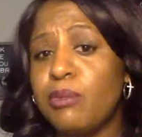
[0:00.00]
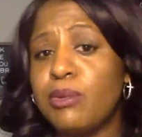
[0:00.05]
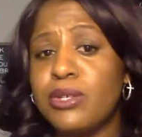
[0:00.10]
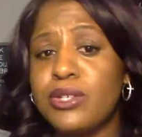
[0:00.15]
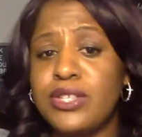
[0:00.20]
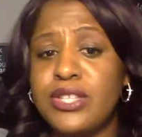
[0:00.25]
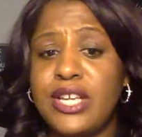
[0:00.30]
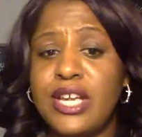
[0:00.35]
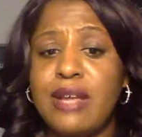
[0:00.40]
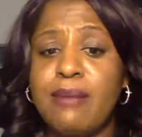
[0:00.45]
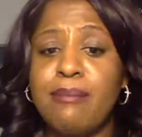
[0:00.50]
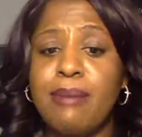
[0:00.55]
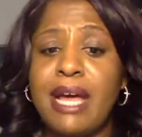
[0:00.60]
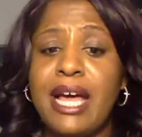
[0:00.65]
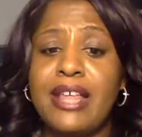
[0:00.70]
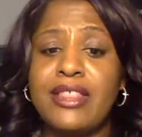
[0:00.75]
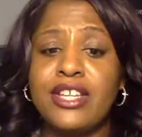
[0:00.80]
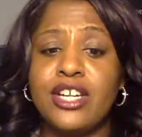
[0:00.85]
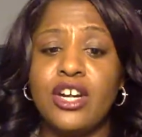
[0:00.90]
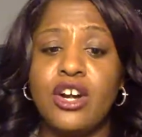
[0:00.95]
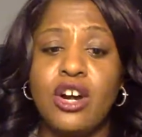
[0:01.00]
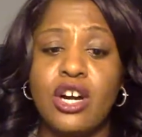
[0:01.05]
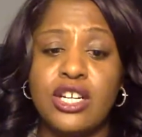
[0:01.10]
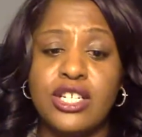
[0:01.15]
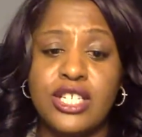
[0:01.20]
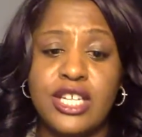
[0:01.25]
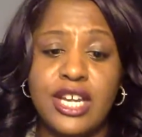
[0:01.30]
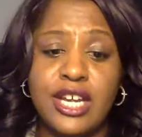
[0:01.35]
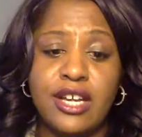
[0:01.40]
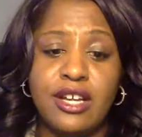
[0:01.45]
were sent by the
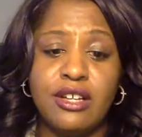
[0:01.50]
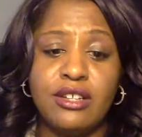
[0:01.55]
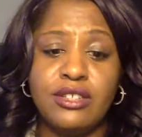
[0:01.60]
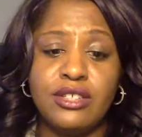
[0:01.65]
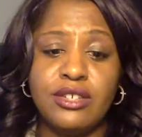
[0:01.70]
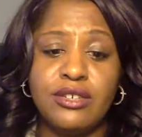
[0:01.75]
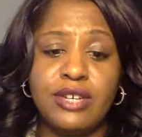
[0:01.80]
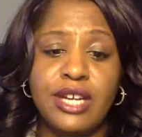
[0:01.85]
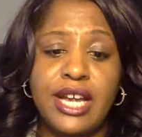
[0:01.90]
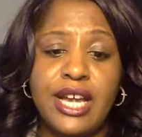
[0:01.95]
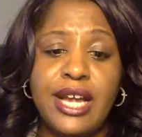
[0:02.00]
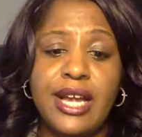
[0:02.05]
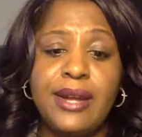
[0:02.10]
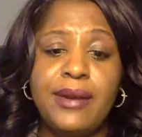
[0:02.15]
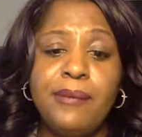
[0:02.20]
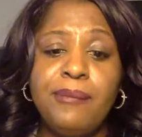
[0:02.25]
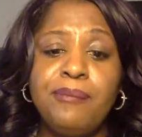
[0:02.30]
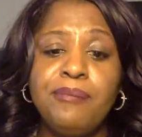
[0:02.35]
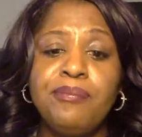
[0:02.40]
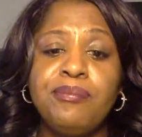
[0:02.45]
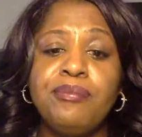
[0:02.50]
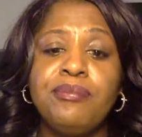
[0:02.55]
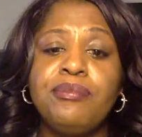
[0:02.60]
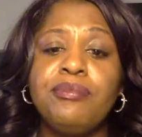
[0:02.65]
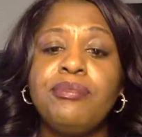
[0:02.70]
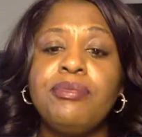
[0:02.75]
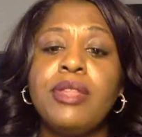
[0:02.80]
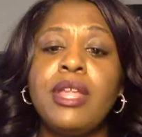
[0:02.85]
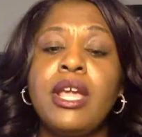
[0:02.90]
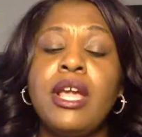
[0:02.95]
cartel, okay?
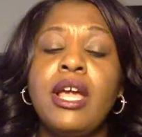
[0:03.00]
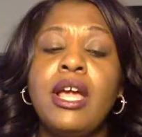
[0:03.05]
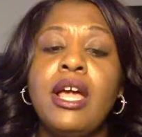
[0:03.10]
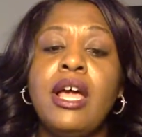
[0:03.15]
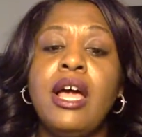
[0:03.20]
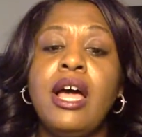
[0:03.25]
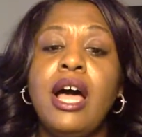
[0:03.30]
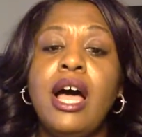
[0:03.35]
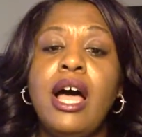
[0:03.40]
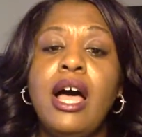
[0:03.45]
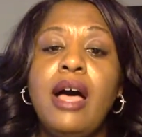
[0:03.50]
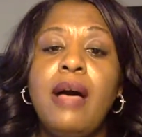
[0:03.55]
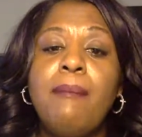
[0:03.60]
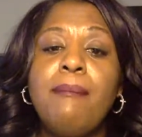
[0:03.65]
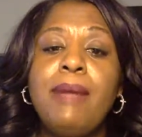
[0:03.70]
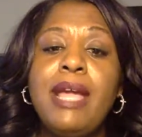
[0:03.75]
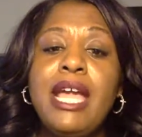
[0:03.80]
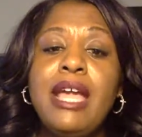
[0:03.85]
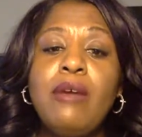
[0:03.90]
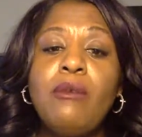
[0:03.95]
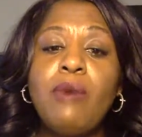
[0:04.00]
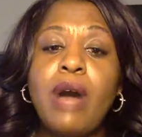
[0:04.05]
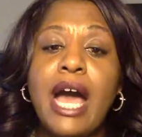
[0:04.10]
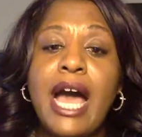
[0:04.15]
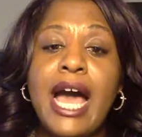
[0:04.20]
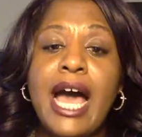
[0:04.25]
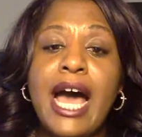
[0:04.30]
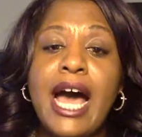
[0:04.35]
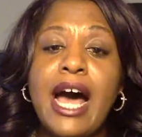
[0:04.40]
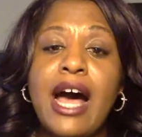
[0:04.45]

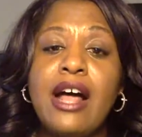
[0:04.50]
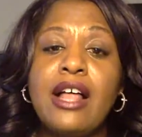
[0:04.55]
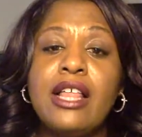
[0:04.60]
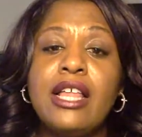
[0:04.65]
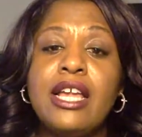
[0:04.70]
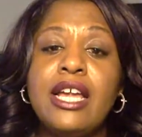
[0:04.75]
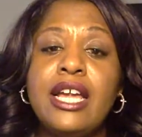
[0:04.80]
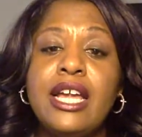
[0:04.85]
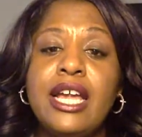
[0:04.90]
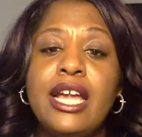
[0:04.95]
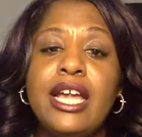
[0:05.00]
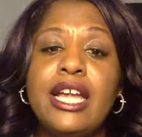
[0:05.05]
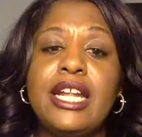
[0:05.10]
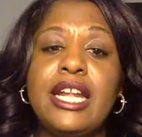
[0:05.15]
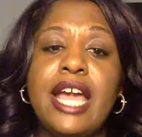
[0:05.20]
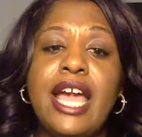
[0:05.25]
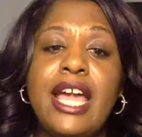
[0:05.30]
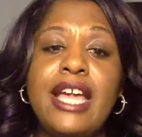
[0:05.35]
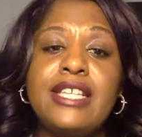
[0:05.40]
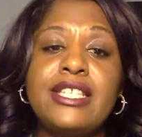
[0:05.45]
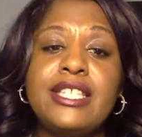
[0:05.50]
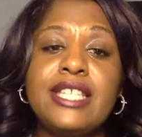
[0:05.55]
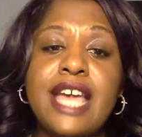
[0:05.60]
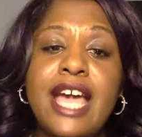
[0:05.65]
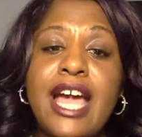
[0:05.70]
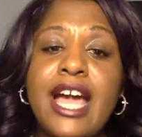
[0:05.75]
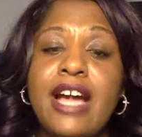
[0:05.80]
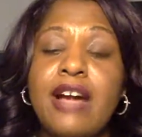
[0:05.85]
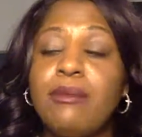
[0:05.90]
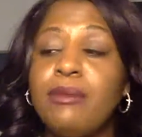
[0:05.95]
Meanwhile, in
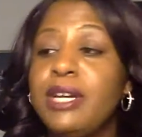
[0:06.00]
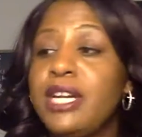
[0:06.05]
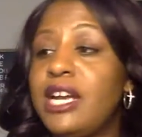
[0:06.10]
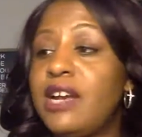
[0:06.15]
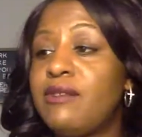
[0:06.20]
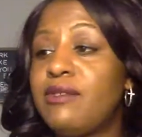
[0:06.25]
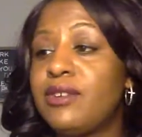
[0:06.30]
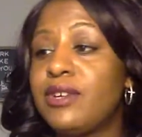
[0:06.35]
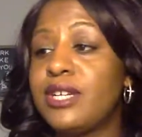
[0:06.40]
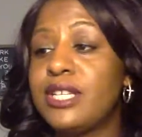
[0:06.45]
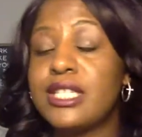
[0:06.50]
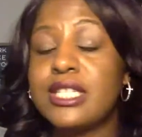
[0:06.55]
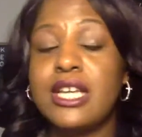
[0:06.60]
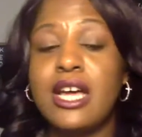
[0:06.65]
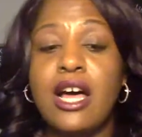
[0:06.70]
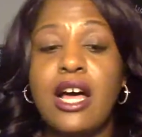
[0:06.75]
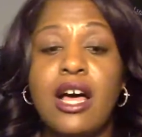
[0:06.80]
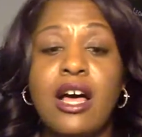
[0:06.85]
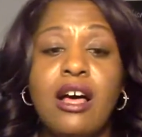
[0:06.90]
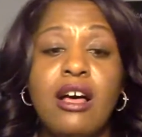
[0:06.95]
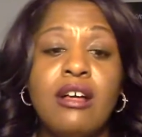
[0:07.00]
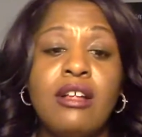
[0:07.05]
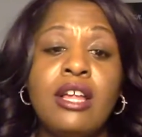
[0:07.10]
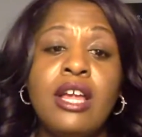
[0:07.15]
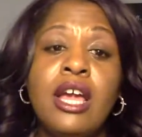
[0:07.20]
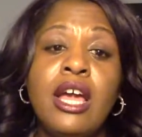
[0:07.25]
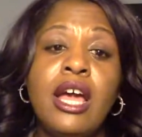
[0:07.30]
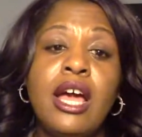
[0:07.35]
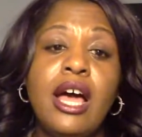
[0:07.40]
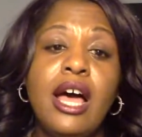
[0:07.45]
ASAC or whatever it's called,
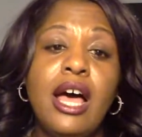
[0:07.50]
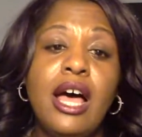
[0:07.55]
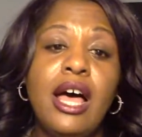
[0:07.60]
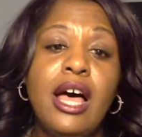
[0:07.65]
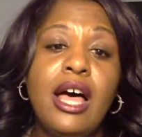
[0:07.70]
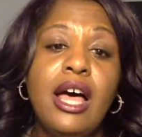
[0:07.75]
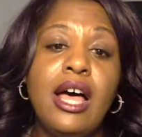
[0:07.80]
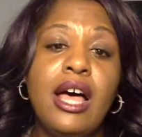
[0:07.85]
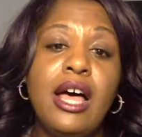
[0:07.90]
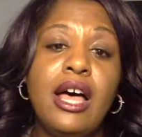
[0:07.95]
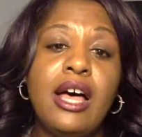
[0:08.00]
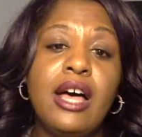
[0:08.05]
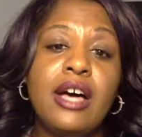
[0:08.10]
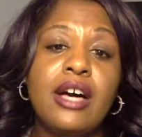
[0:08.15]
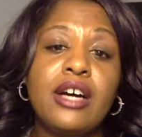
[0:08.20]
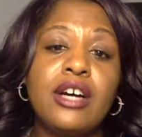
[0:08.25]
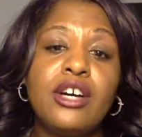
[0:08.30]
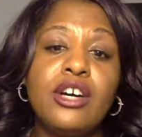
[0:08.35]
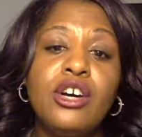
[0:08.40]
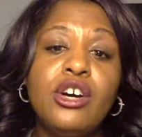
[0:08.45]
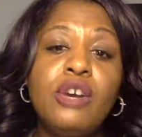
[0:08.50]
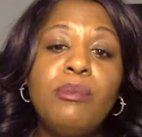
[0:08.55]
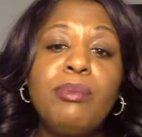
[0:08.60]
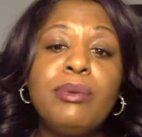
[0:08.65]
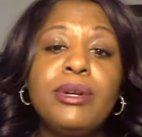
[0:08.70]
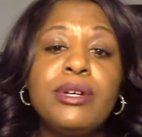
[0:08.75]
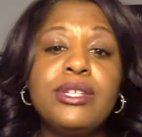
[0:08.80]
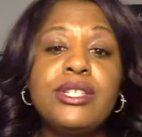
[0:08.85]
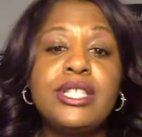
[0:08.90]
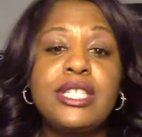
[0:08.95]

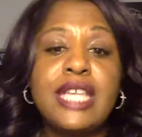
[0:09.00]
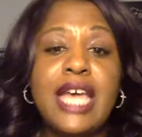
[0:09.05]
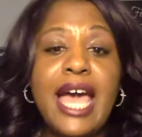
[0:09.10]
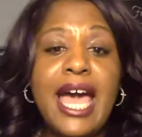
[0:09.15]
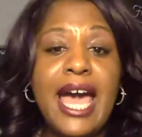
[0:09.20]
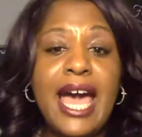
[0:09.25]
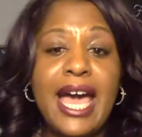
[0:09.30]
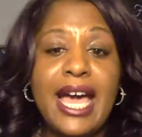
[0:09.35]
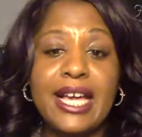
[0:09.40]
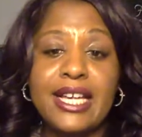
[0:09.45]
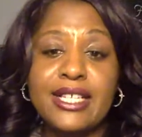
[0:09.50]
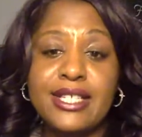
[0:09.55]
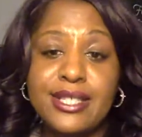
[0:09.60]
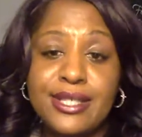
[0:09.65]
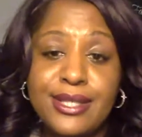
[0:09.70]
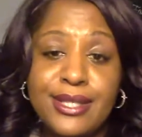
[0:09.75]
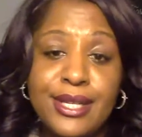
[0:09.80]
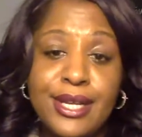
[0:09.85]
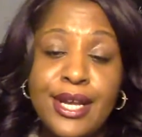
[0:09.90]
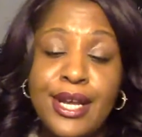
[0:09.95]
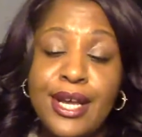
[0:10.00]
Cooper Sacks